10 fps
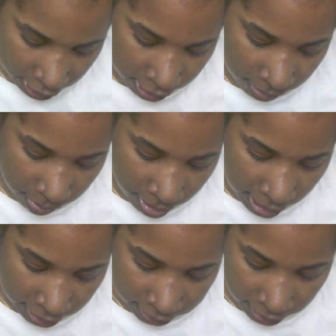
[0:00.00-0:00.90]
in the
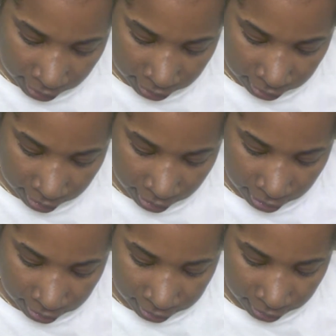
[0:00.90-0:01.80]
box is the
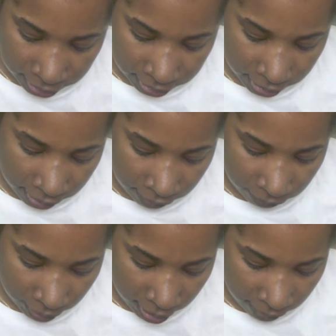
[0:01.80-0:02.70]
Intensive
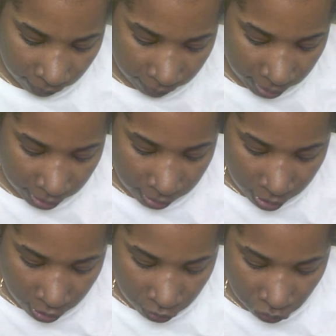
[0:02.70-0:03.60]
Recovery
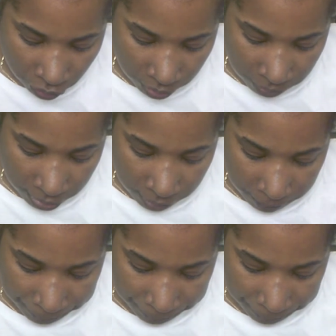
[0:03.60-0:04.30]
Treatment.